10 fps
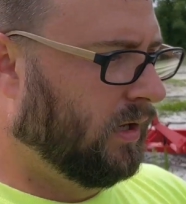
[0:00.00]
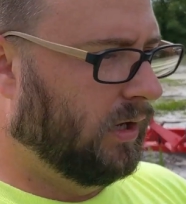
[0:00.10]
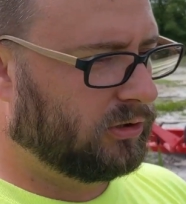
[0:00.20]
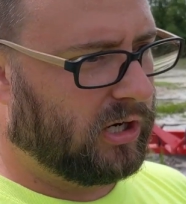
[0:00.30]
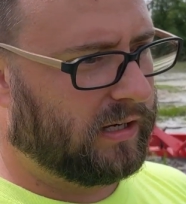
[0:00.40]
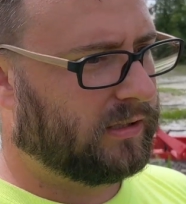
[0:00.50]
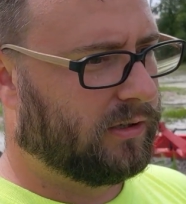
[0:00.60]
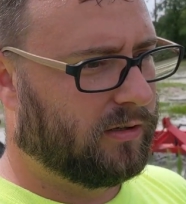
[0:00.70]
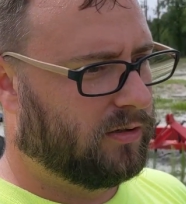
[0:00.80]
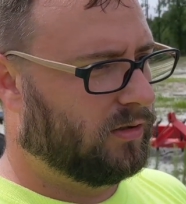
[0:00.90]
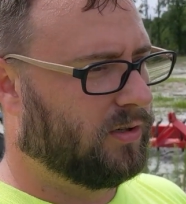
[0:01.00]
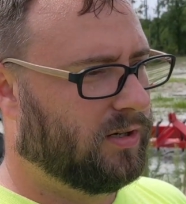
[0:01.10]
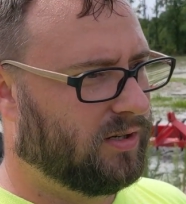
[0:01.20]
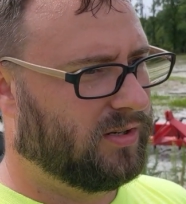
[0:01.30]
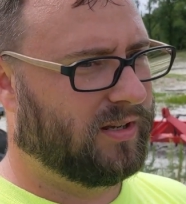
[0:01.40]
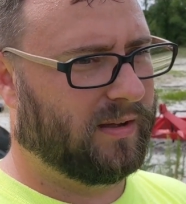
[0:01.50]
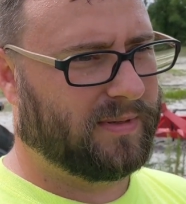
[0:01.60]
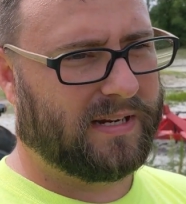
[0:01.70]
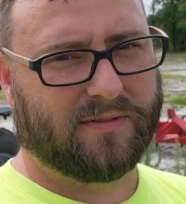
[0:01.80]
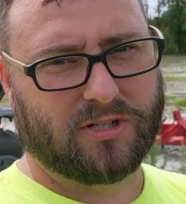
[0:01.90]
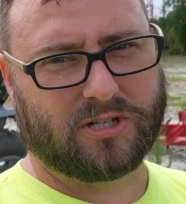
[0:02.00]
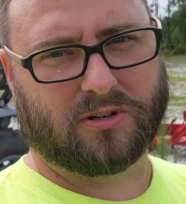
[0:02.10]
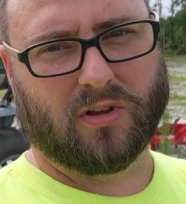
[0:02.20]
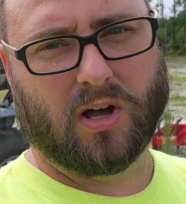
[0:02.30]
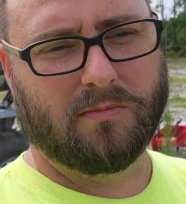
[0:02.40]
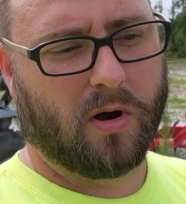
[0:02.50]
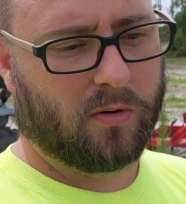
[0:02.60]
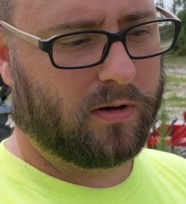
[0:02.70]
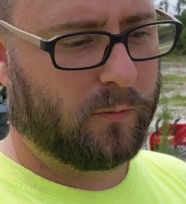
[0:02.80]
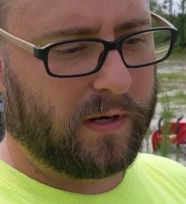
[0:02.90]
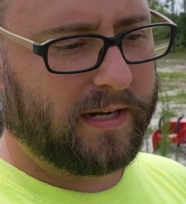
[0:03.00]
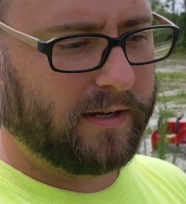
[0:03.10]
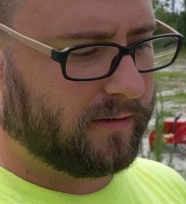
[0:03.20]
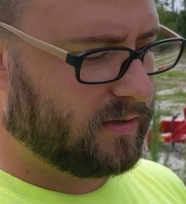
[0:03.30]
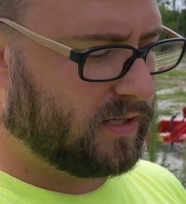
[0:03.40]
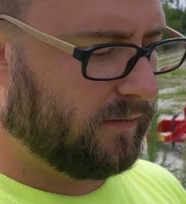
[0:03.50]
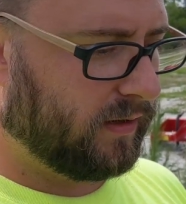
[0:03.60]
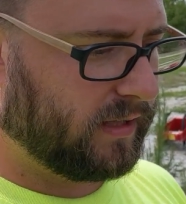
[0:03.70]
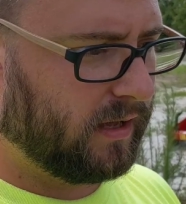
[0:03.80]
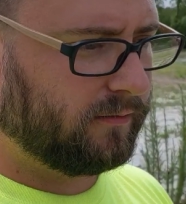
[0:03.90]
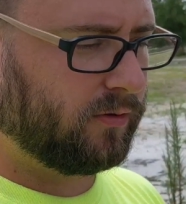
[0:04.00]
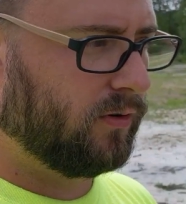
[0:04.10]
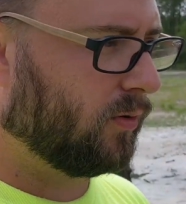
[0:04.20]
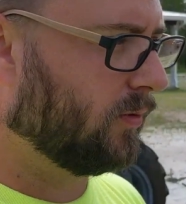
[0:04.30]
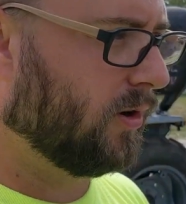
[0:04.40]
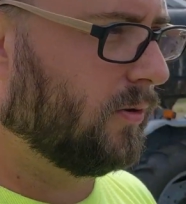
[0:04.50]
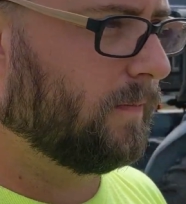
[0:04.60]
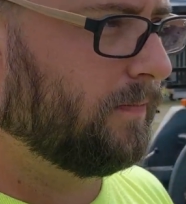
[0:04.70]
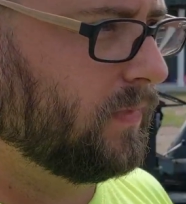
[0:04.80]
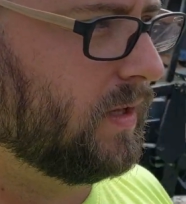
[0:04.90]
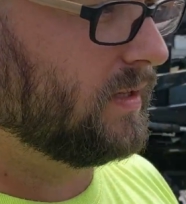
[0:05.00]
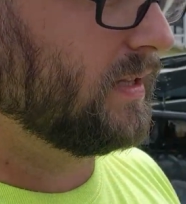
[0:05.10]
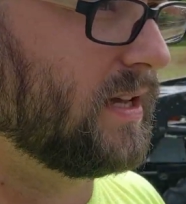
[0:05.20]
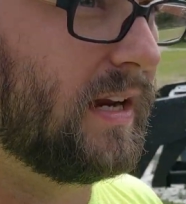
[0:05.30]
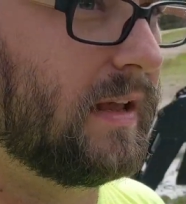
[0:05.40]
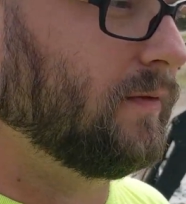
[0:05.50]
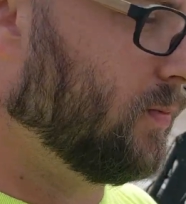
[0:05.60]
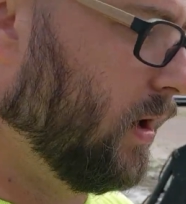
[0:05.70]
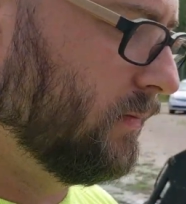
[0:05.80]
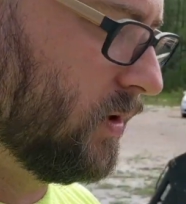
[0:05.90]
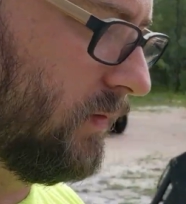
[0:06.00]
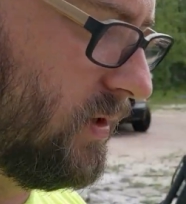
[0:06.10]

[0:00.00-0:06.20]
a tractor, or I mean, even just your lawnmower and weed eater and stuff like that for a normal home, it's going to give you problems over